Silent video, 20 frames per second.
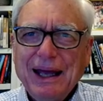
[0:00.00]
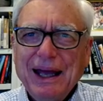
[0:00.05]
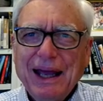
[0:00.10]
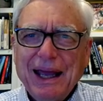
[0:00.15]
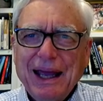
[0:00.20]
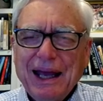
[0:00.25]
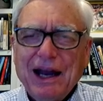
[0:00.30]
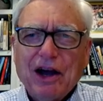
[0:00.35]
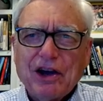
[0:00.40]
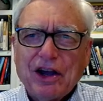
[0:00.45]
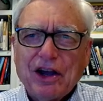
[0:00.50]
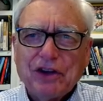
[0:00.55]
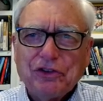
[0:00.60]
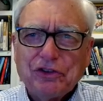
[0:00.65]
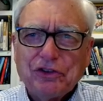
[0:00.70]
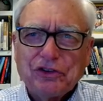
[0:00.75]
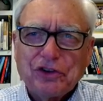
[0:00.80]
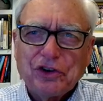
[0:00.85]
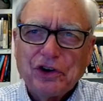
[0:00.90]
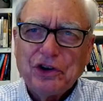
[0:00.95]
and how
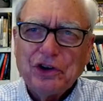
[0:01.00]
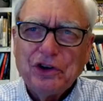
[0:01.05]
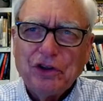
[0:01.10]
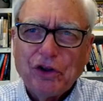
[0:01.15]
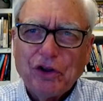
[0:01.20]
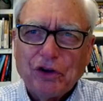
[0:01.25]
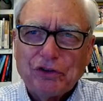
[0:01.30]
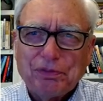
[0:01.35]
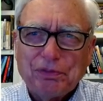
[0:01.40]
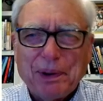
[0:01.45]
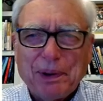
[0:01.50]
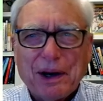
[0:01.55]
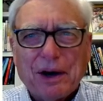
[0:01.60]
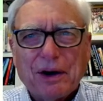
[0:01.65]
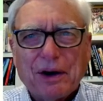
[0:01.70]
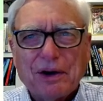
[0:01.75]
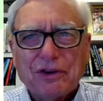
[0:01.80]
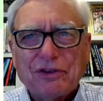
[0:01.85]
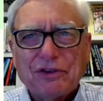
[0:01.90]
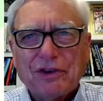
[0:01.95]
concerned those
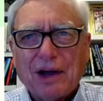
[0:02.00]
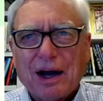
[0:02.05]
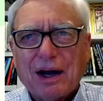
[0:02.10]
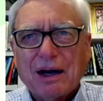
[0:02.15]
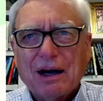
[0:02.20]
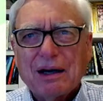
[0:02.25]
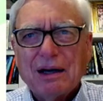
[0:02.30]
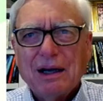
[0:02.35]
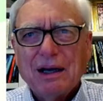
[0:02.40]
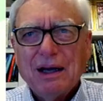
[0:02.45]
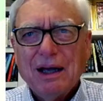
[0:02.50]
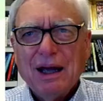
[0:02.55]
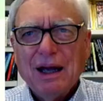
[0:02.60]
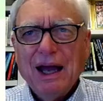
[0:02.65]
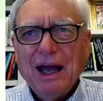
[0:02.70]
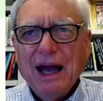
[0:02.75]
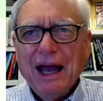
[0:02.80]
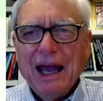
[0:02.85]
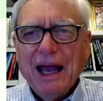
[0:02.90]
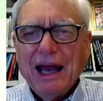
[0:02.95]
parents are,
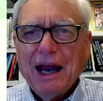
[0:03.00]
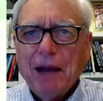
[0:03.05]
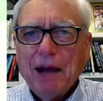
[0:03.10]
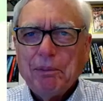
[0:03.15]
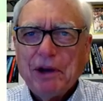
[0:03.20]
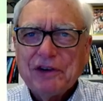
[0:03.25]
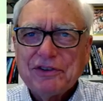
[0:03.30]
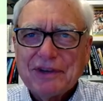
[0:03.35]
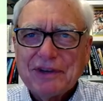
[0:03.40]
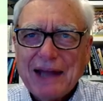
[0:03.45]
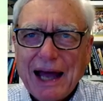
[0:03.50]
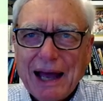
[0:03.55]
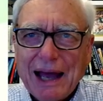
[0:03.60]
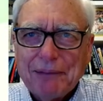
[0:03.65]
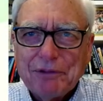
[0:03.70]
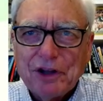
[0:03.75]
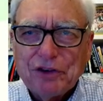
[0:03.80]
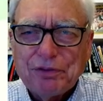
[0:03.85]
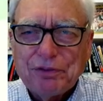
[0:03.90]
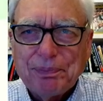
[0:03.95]
and how much time
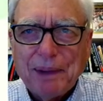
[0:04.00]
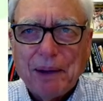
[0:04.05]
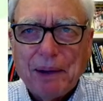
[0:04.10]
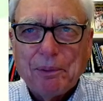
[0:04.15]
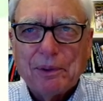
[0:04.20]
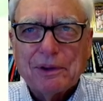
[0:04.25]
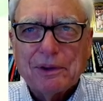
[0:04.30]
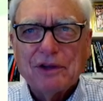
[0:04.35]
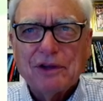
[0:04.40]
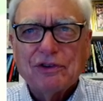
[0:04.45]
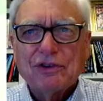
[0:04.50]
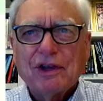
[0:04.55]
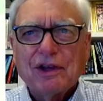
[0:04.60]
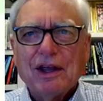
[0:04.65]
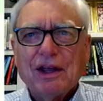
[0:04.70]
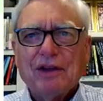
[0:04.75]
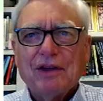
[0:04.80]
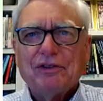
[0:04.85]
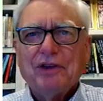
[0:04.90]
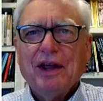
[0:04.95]
they spend with these
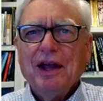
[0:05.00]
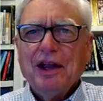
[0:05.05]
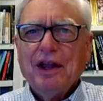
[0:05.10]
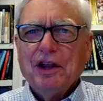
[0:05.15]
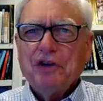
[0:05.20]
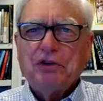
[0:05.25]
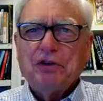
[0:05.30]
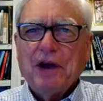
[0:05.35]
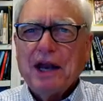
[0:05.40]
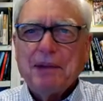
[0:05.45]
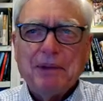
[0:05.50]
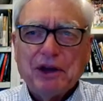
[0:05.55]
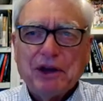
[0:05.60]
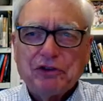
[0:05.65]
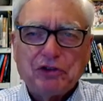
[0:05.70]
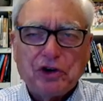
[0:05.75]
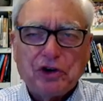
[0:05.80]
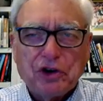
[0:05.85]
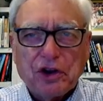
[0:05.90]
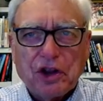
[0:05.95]
kids. They're trying to make
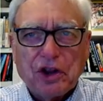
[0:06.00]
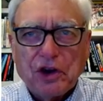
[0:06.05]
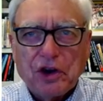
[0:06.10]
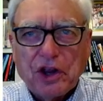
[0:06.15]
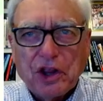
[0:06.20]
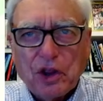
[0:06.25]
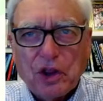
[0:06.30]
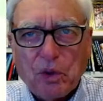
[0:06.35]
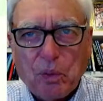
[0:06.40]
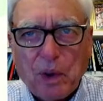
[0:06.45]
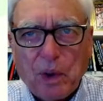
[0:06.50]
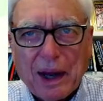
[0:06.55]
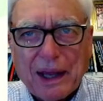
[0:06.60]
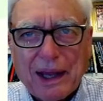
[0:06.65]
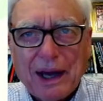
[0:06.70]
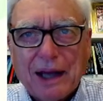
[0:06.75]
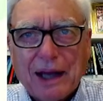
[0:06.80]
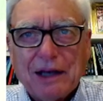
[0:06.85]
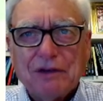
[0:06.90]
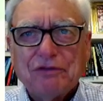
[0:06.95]
sure they're eating the right
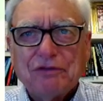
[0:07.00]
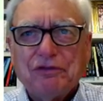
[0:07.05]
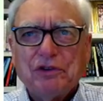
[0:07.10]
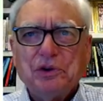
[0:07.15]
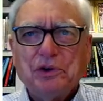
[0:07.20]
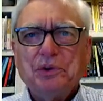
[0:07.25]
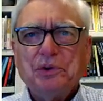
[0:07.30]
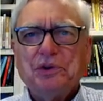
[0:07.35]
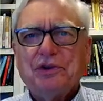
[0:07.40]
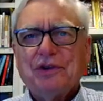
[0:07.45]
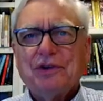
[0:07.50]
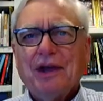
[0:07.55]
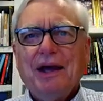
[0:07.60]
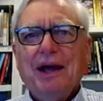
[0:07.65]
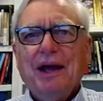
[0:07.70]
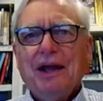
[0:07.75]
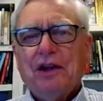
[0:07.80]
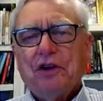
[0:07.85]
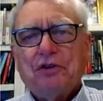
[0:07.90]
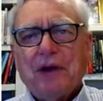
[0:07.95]
kind of foods.
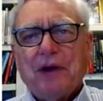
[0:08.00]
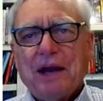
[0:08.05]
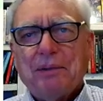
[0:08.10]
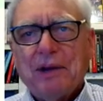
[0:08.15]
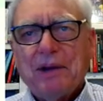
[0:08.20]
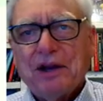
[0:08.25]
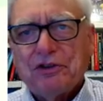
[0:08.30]
They're trying to make